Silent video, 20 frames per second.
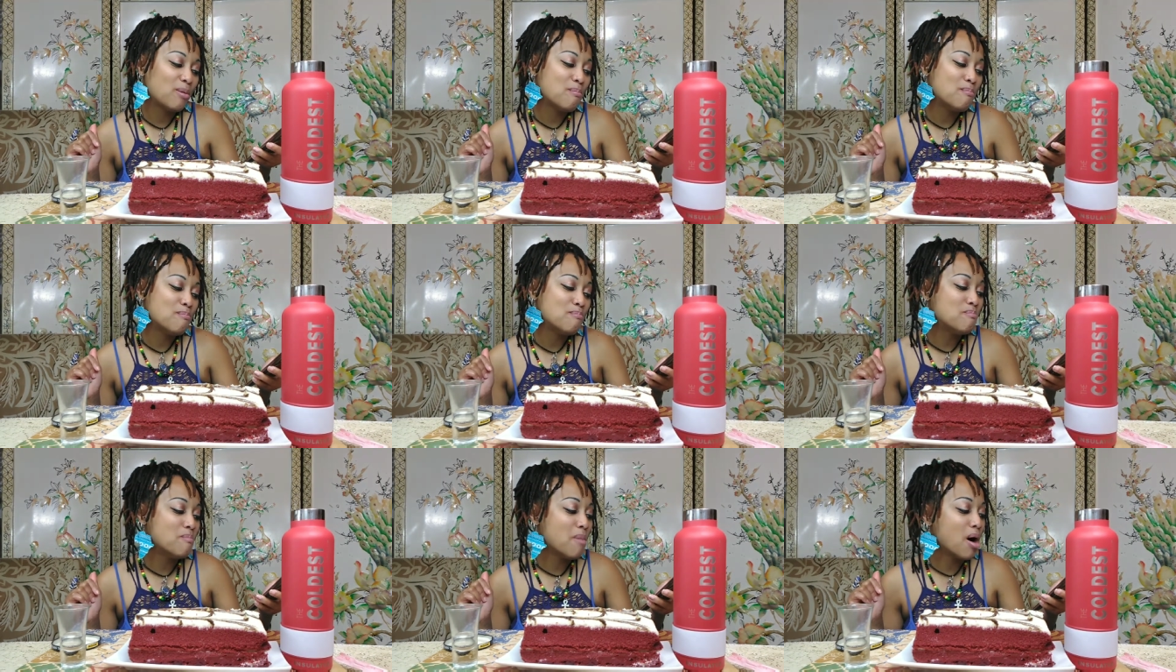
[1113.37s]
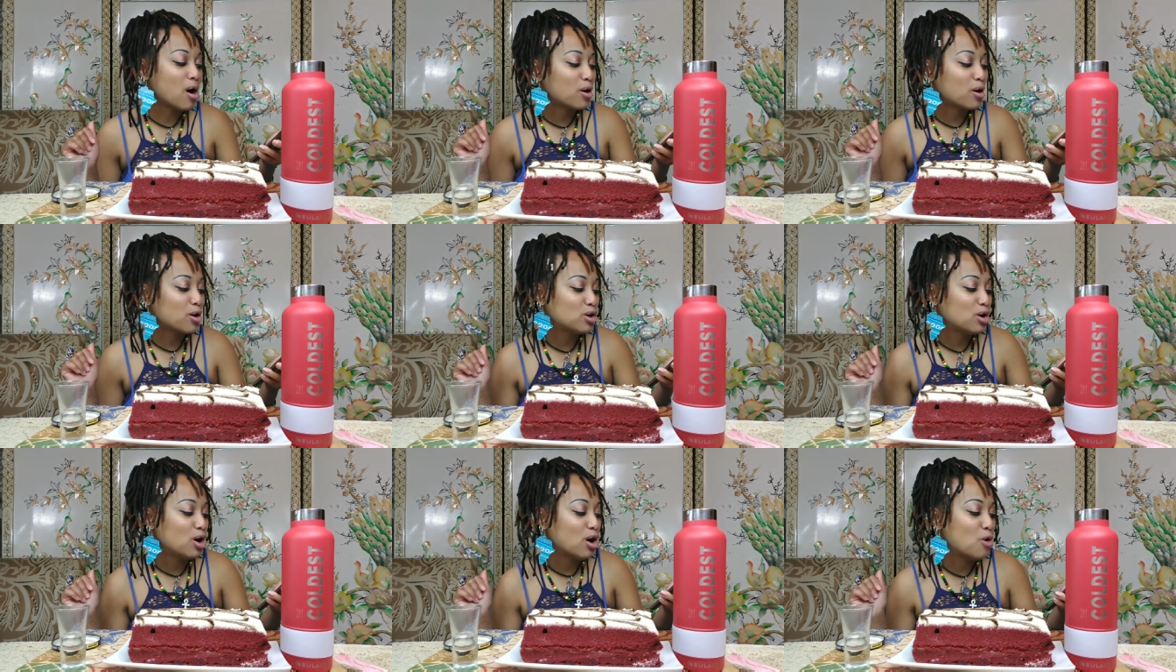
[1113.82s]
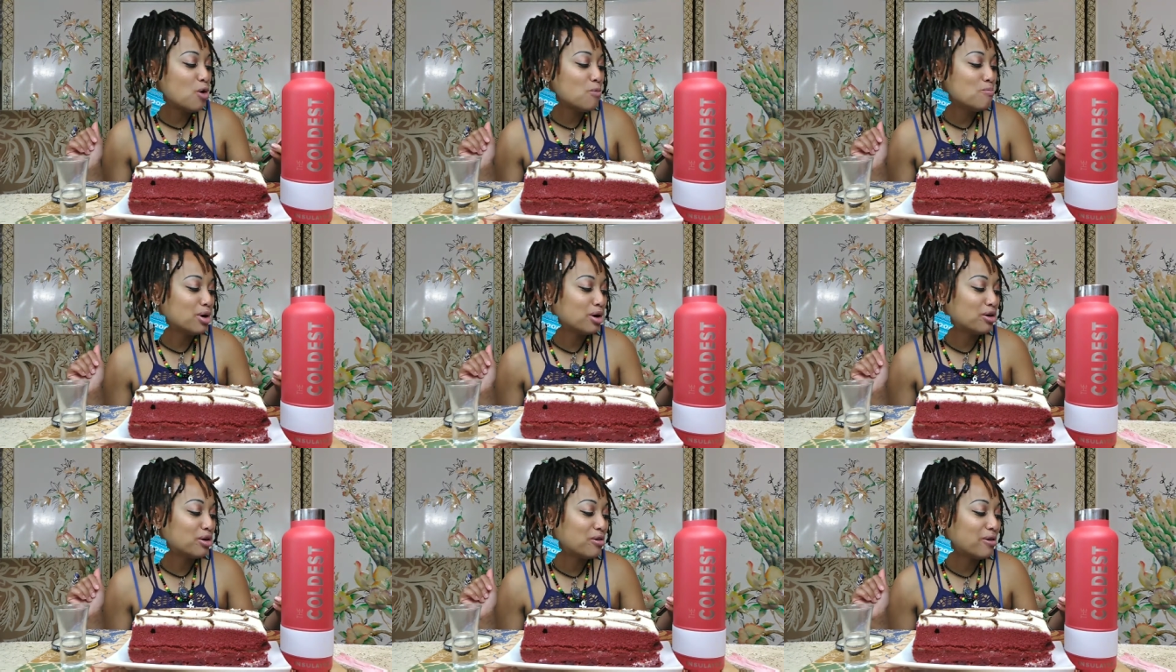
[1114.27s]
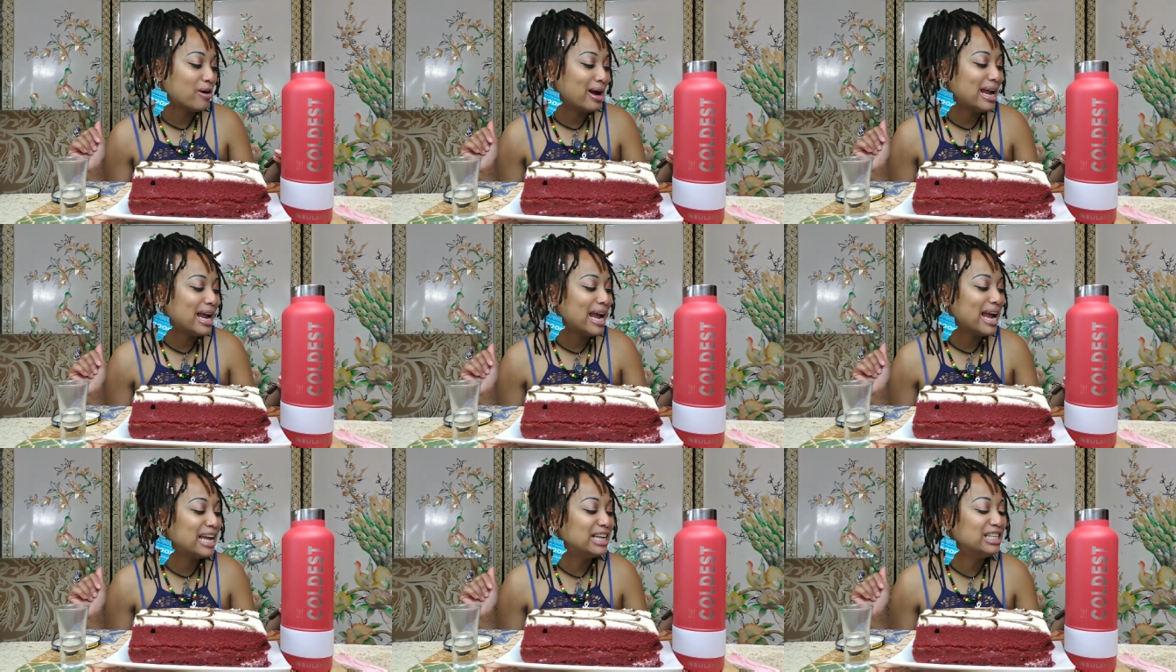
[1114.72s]
Margot
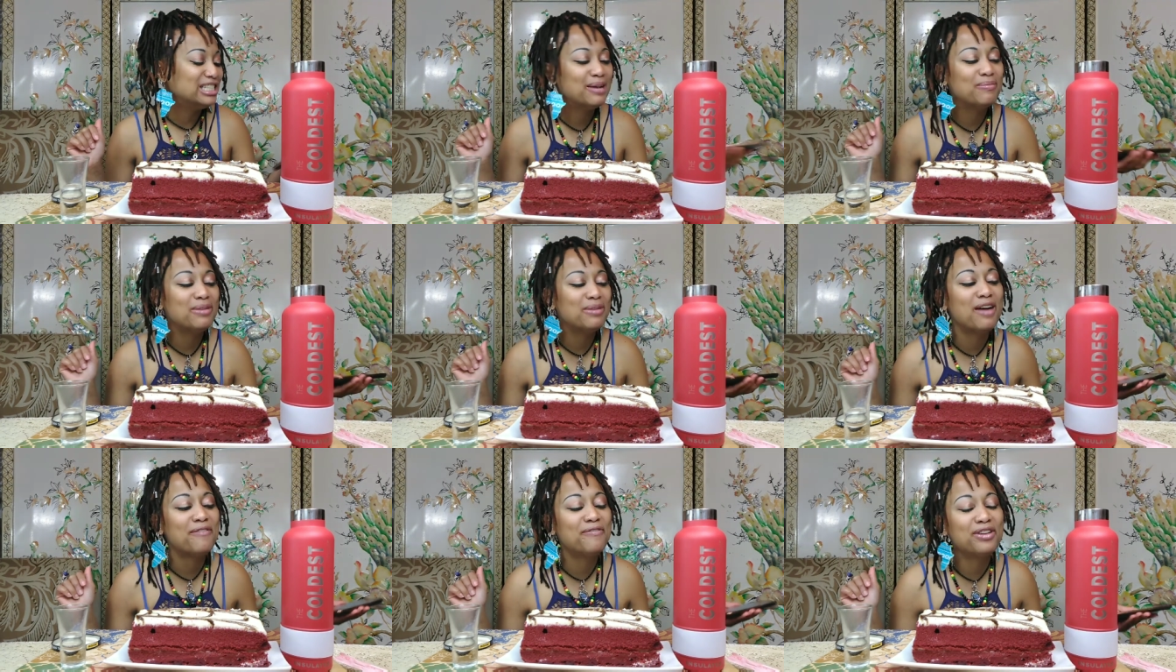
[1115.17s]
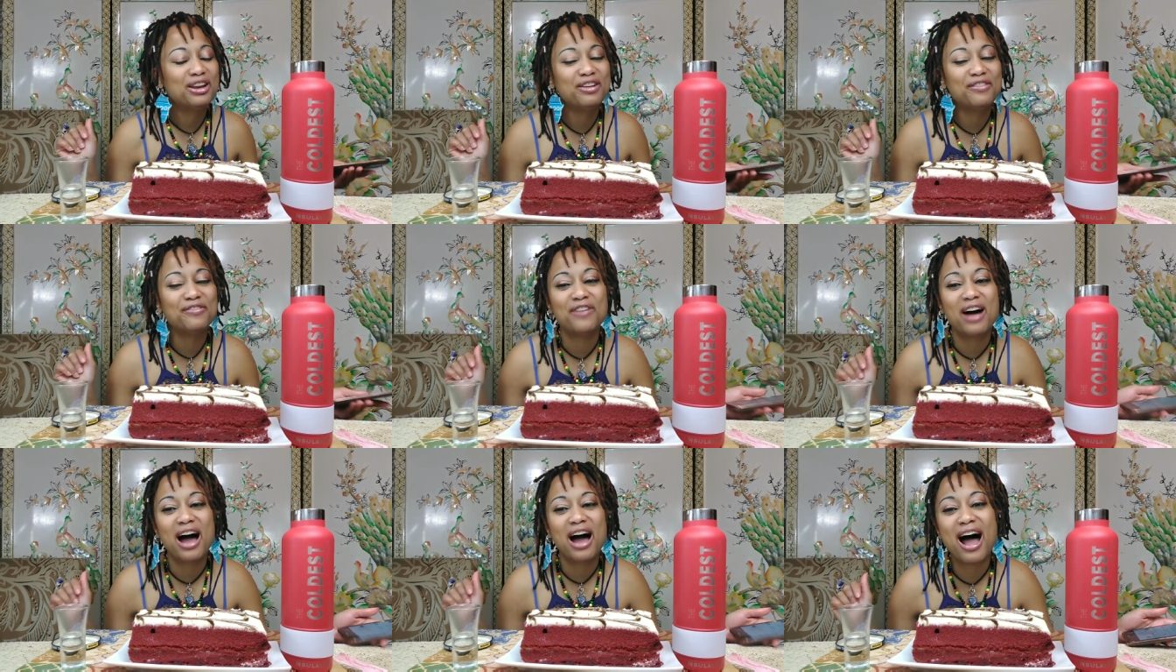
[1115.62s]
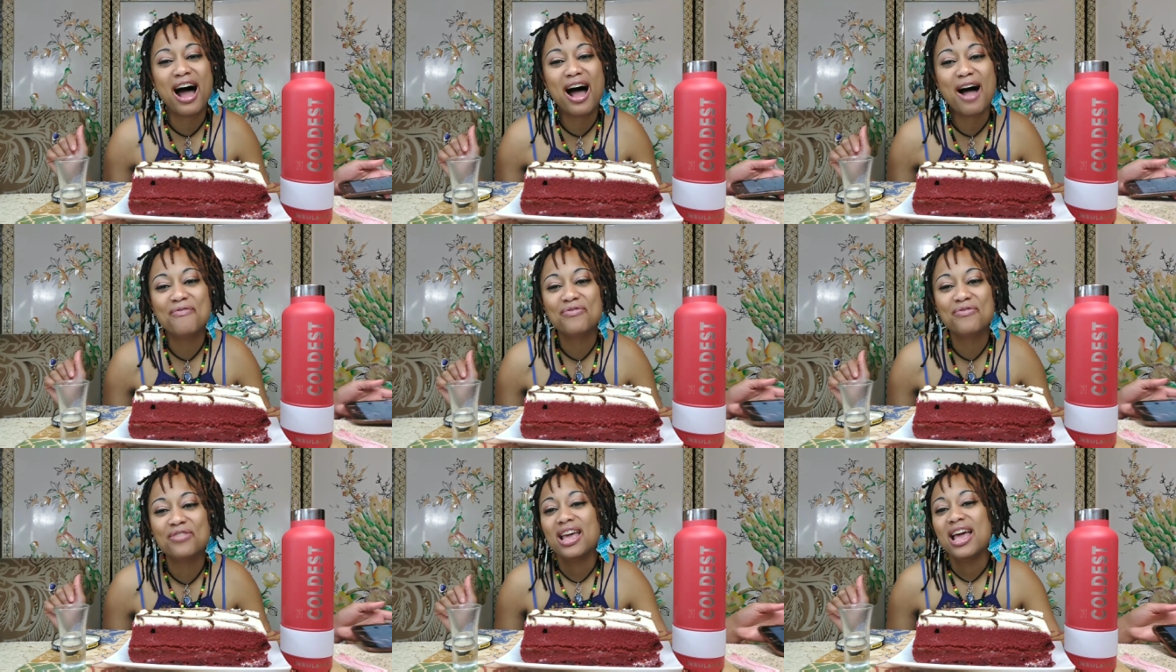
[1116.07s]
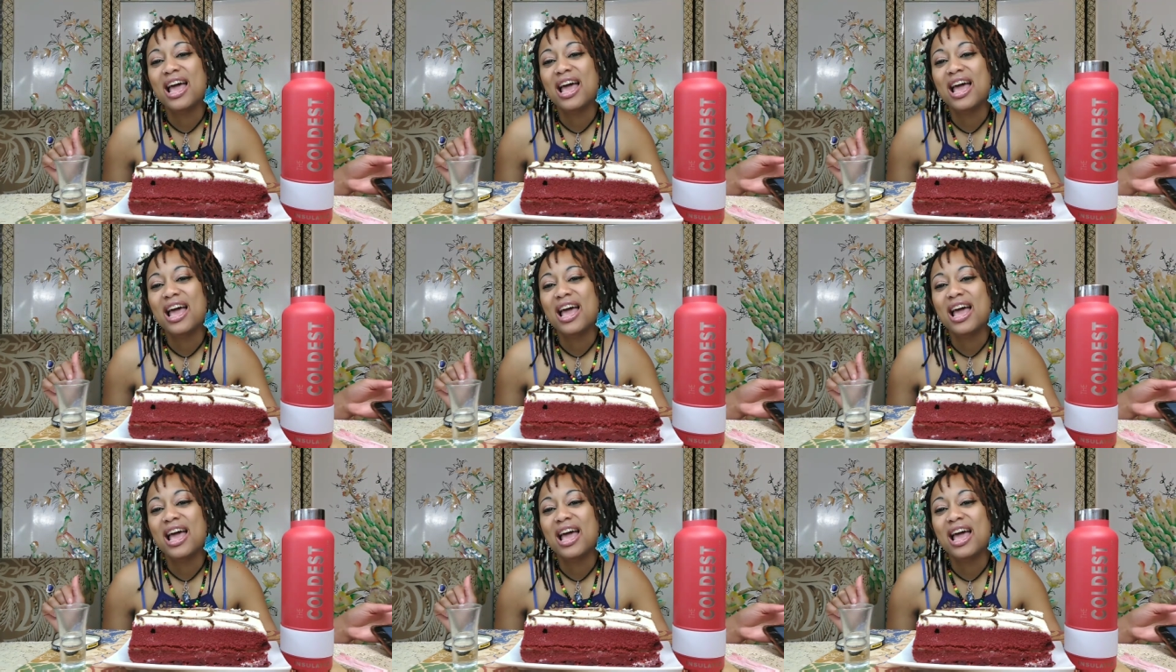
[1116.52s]
McCray, and Gemini55.